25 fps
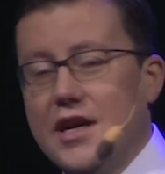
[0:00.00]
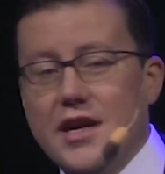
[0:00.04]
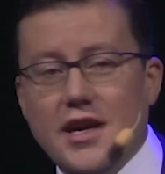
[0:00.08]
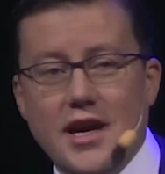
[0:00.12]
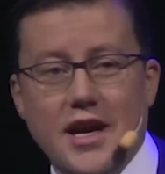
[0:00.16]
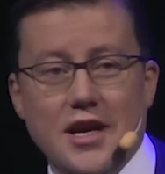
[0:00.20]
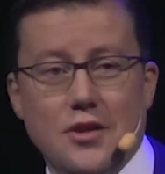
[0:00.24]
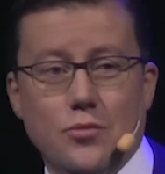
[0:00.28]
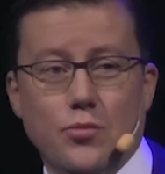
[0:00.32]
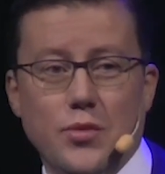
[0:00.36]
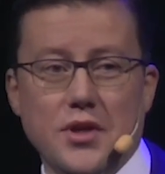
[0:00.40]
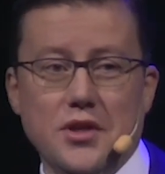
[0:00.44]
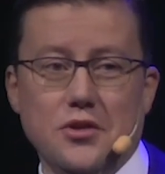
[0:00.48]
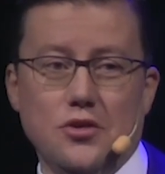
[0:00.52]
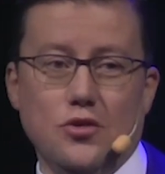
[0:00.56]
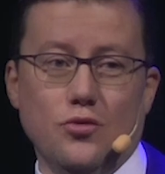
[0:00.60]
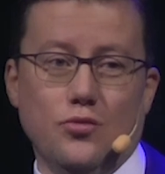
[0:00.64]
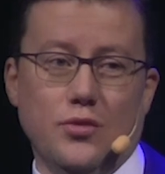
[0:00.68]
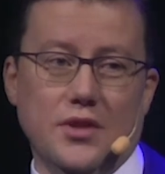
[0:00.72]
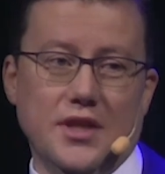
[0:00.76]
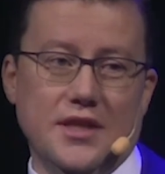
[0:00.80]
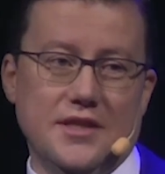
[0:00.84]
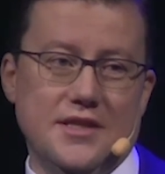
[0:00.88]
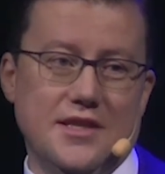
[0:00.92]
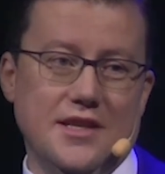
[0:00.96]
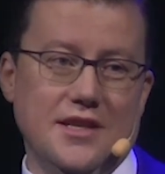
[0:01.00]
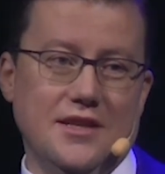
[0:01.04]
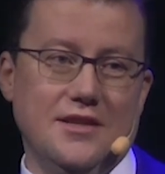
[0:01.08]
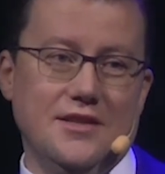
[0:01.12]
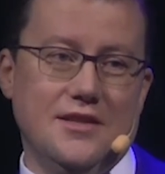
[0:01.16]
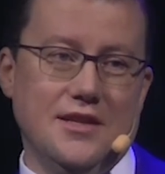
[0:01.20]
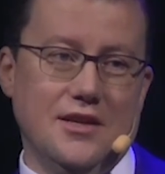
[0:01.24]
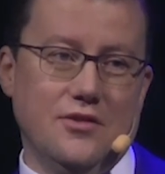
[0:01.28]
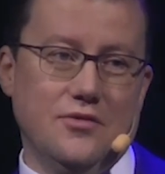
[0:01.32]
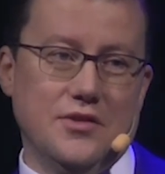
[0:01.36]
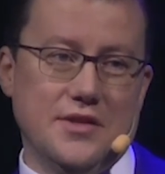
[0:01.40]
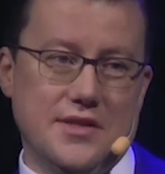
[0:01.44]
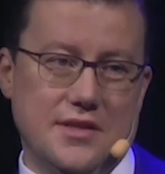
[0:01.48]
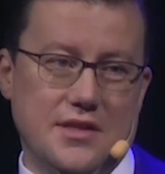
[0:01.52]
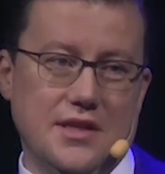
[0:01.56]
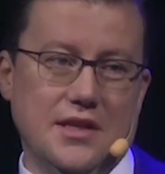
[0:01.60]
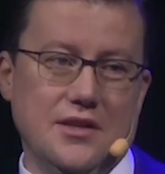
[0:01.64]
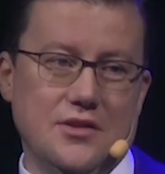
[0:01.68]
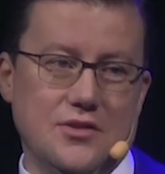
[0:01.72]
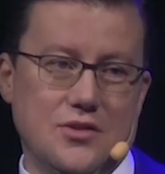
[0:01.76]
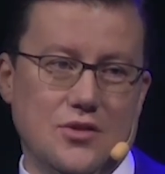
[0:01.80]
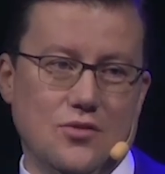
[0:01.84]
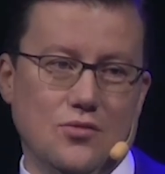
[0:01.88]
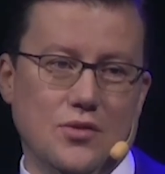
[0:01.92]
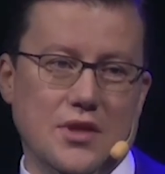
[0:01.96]
And when you will attend our
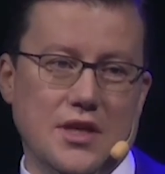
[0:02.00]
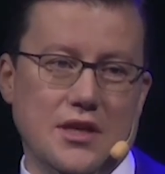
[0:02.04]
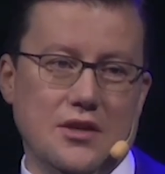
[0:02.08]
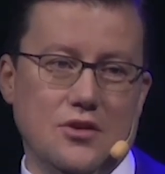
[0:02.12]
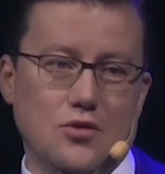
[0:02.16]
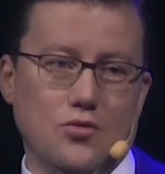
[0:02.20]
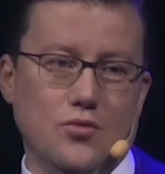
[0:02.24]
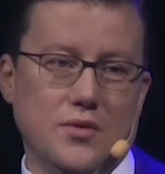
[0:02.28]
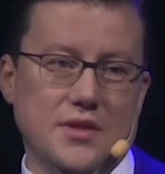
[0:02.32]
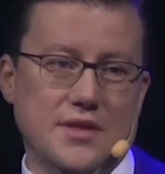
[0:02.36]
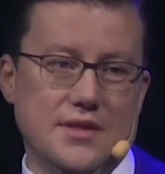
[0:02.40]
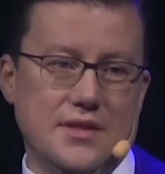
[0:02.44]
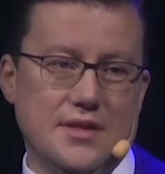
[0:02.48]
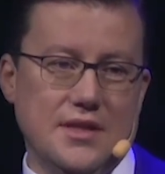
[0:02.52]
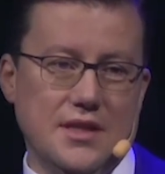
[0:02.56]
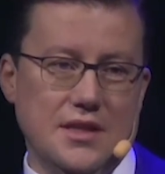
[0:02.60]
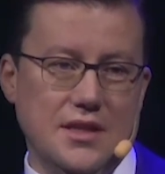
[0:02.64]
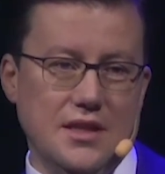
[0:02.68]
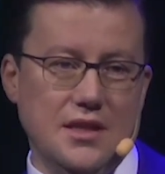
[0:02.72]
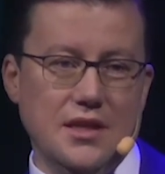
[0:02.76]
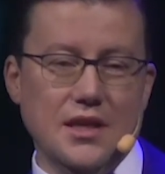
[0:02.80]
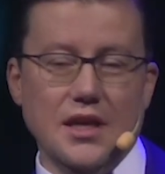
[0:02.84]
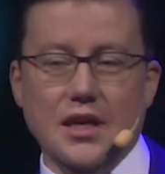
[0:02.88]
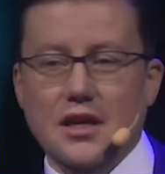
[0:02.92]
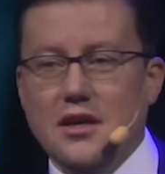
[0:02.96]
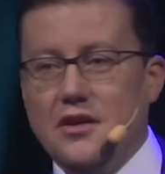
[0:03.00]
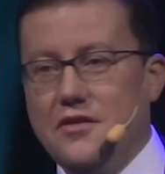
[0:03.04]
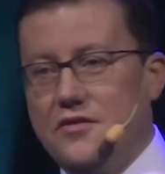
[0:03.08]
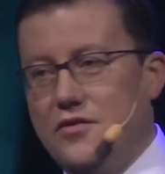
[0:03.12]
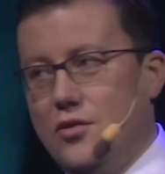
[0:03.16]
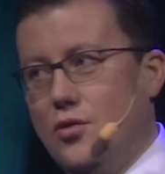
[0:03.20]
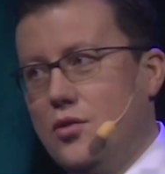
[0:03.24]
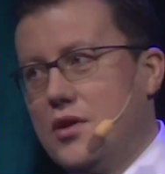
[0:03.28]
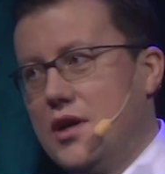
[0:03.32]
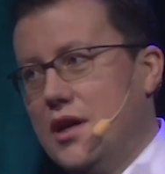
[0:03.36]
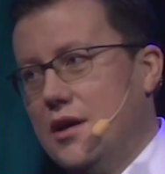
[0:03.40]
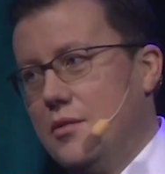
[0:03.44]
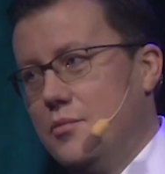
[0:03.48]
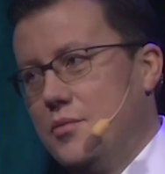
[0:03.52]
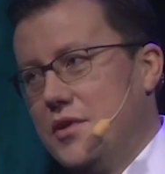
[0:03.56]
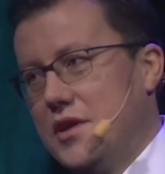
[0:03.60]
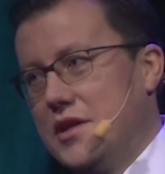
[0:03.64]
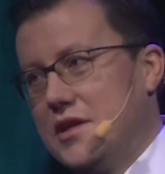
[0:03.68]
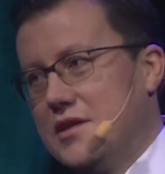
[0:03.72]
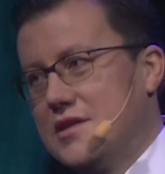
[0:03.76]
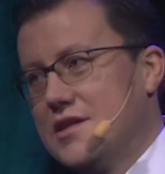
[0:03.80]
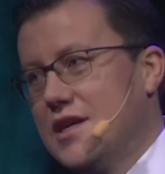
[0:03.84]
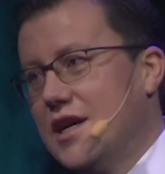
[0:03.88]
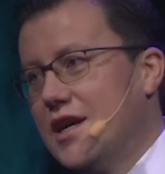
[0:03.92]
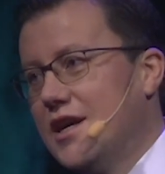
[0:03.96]
stands today, you will see 4
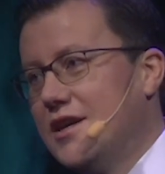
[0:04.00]
companies.